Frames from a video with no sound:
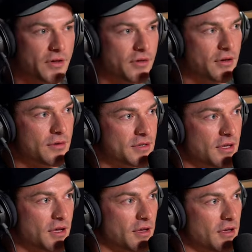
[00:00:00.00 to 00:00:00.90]
I think it was
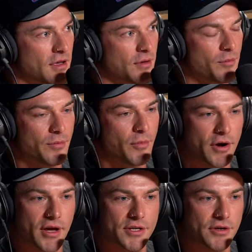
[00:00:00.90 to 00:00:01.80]
the
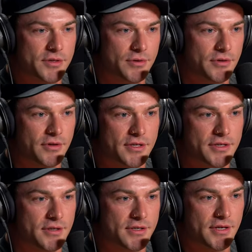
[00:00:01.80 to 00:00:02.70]
Monash Hospital in the
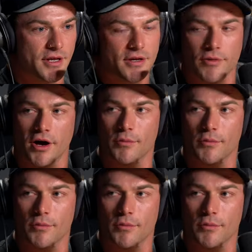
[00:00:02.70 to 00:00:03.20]
in the city yeah, of yeah.